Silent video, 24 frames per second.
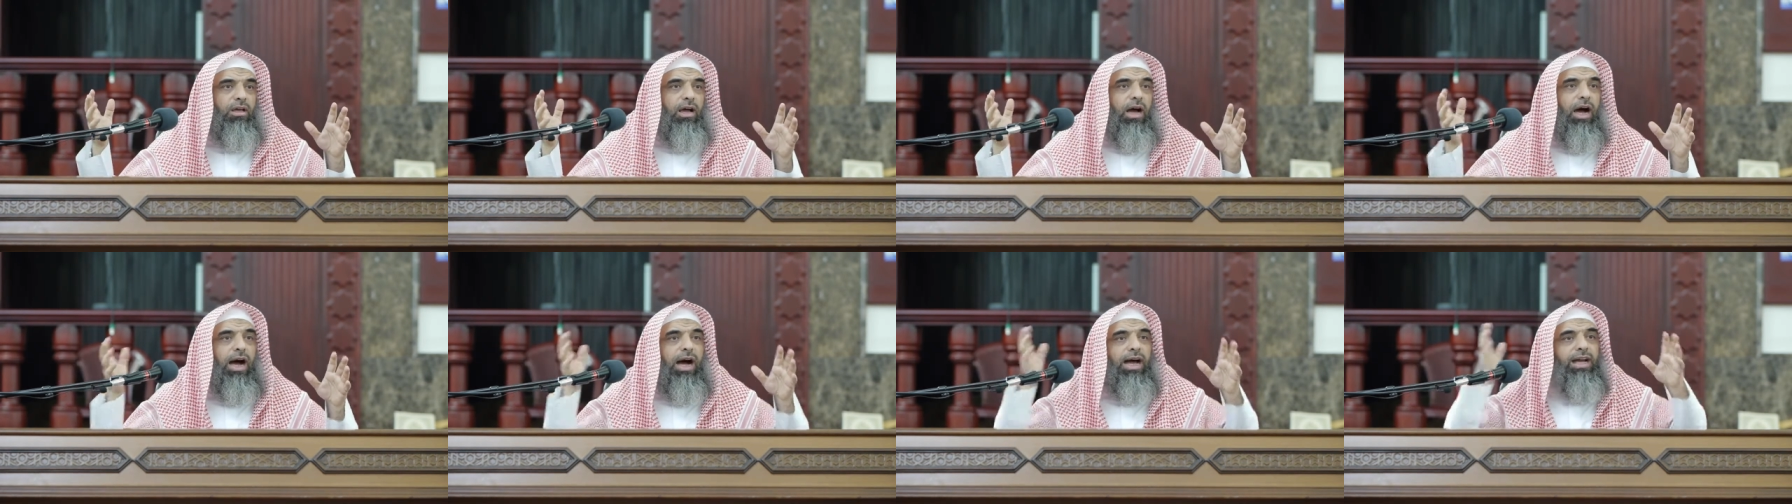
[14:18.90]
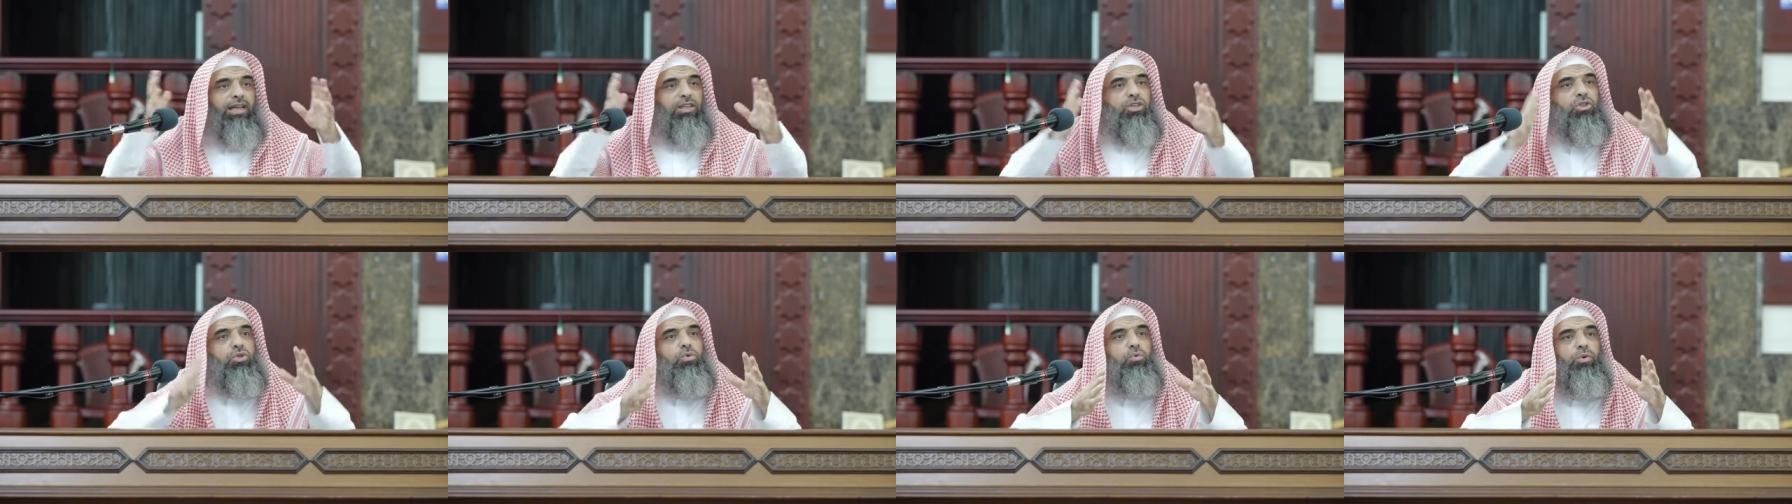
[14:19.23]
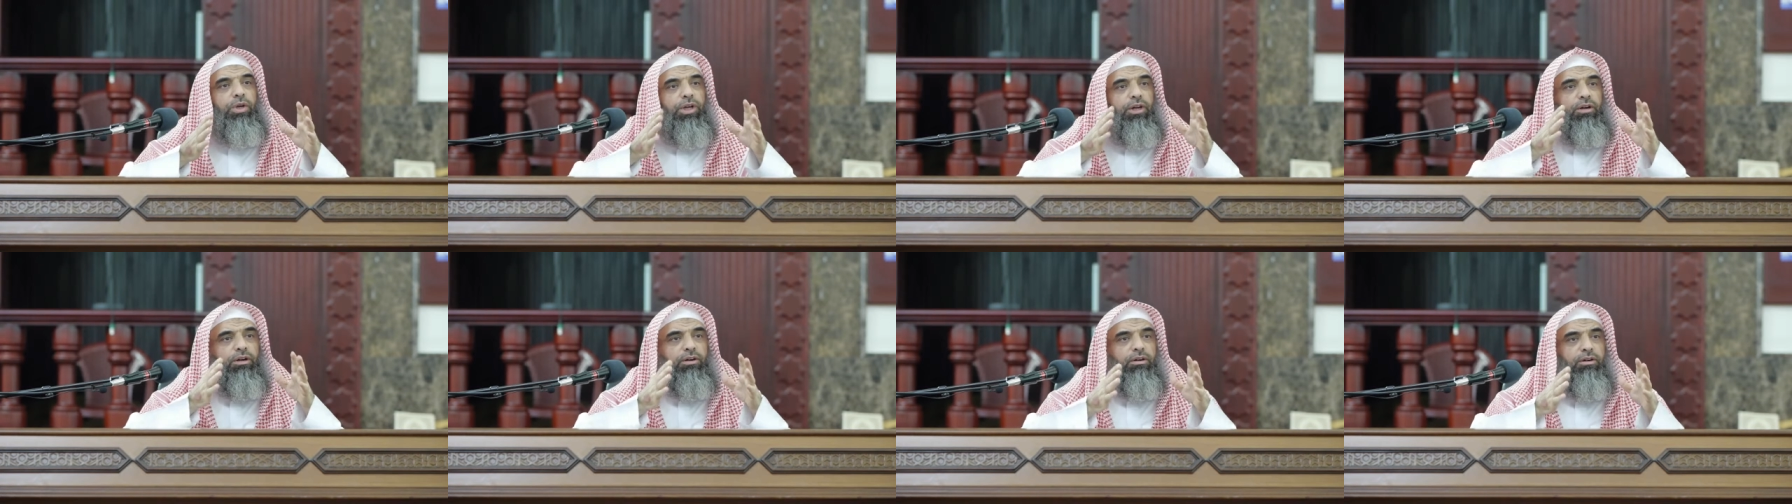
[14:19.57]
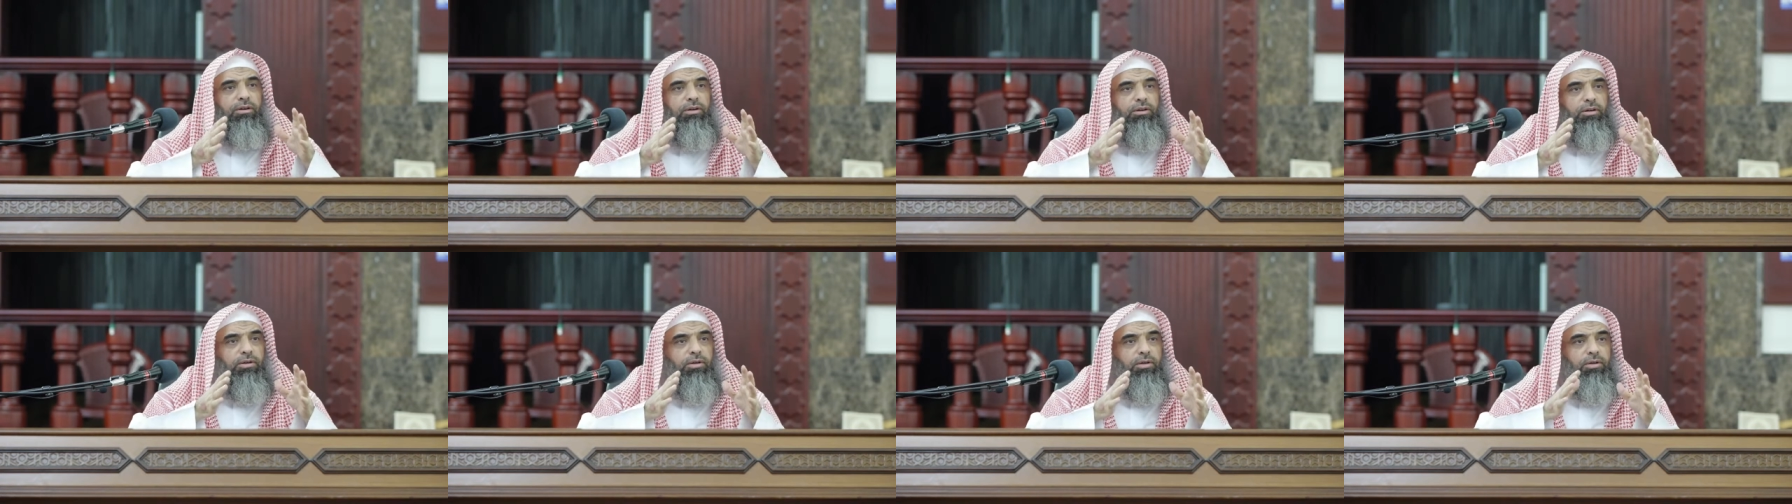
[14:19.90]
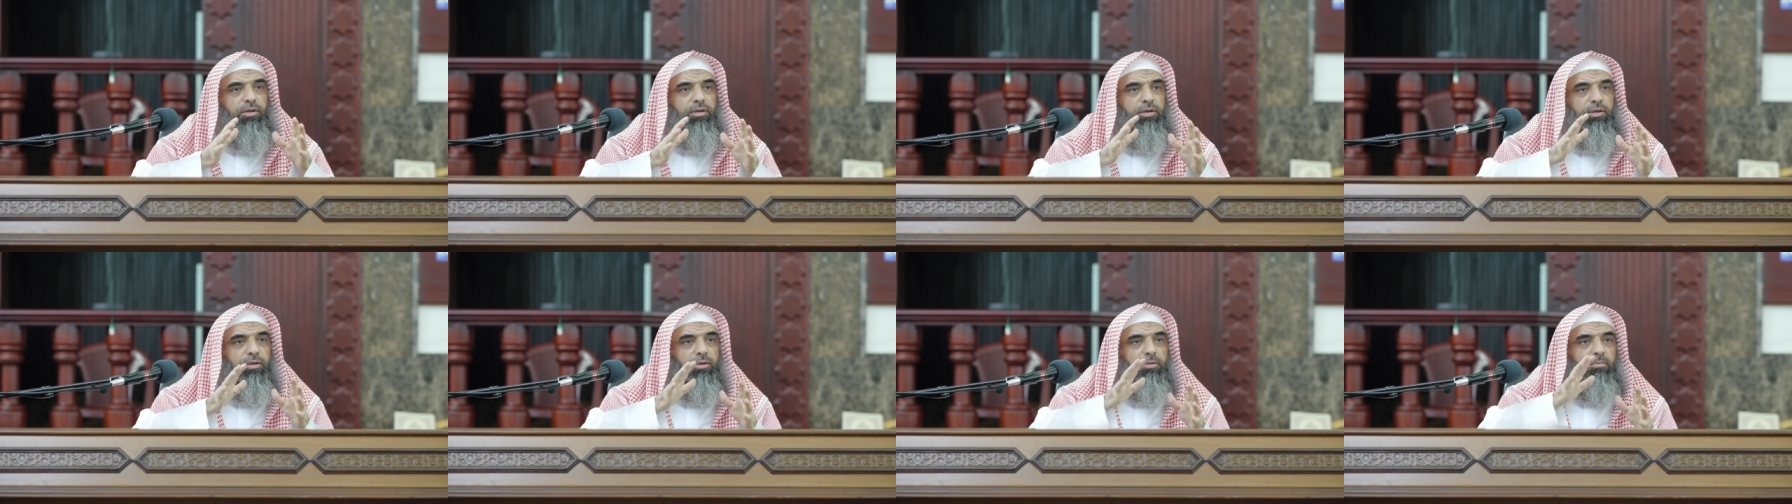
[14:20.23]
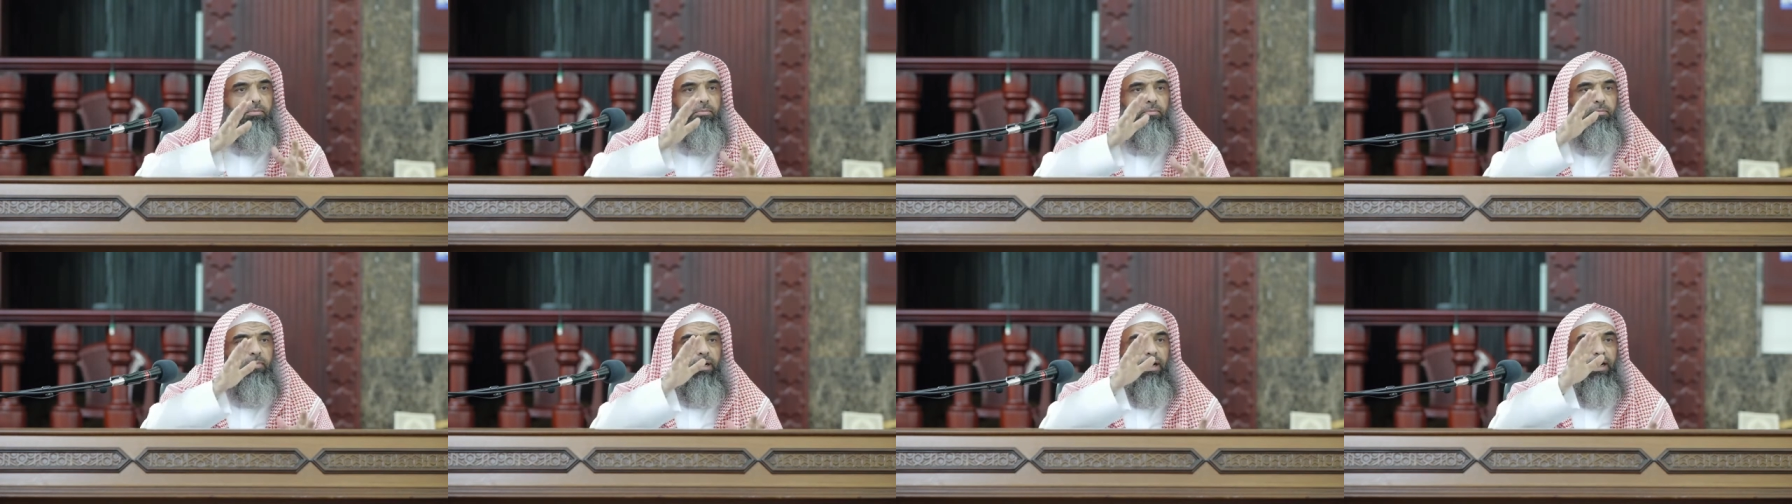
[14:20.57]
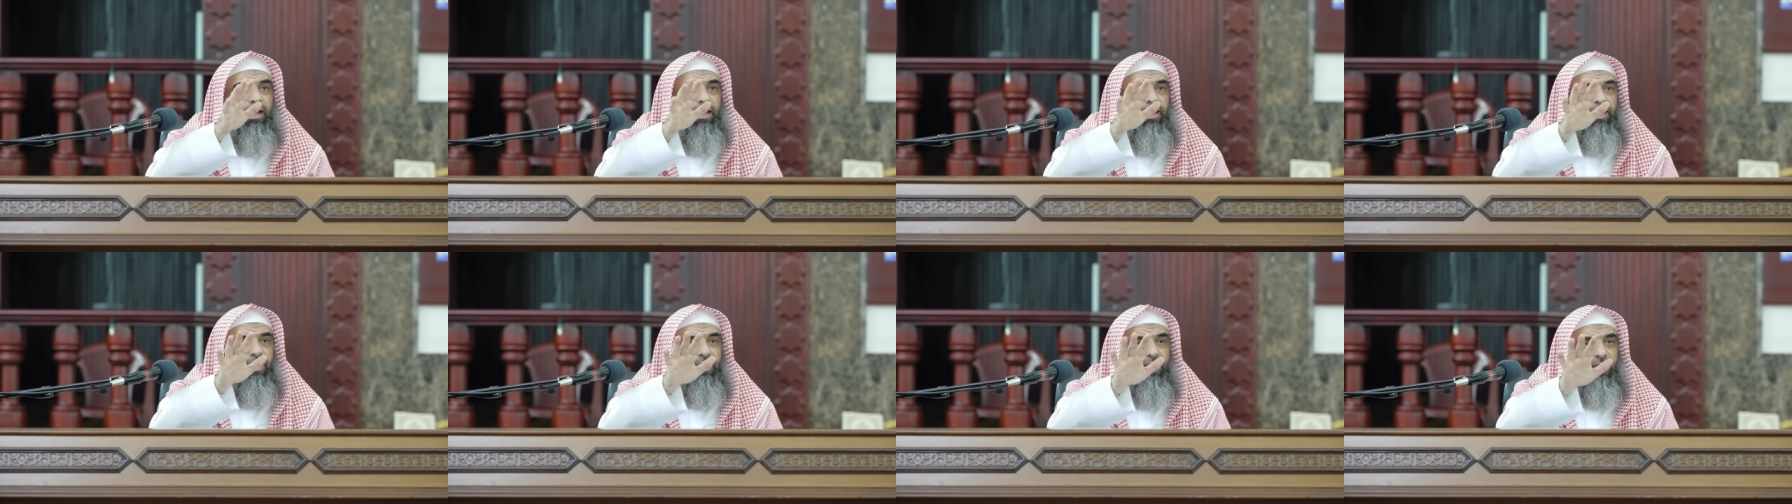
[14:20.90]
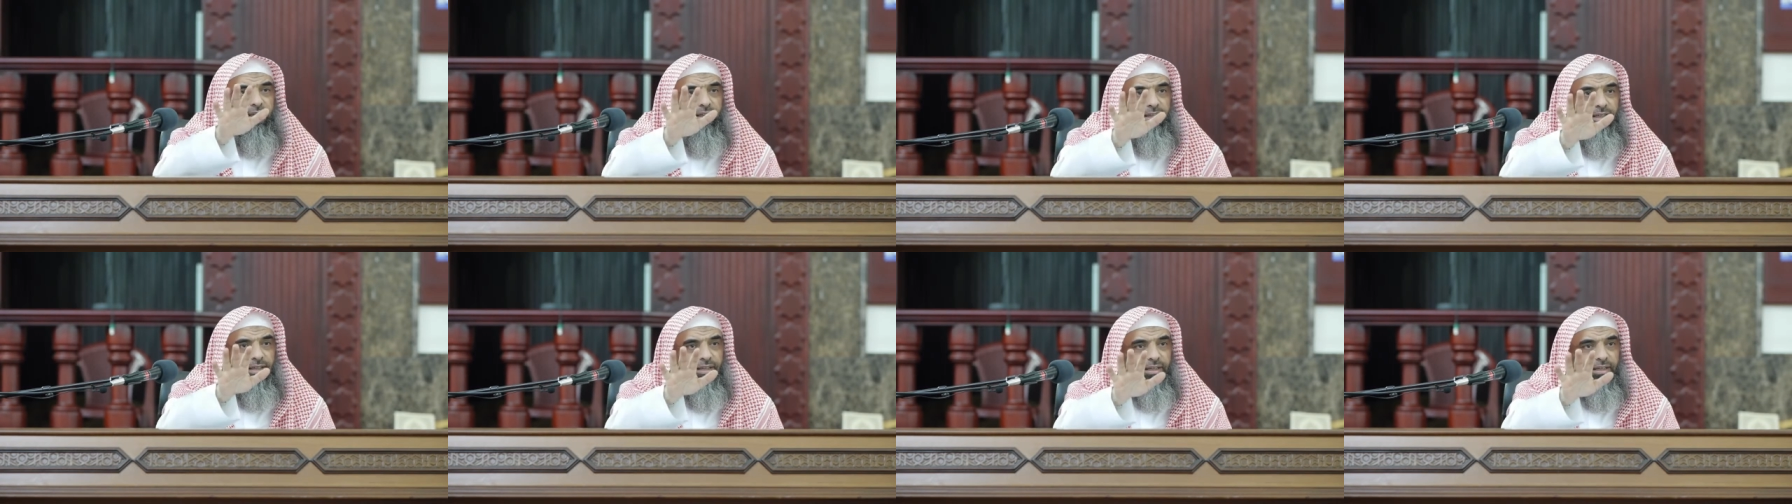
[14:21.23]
I swear by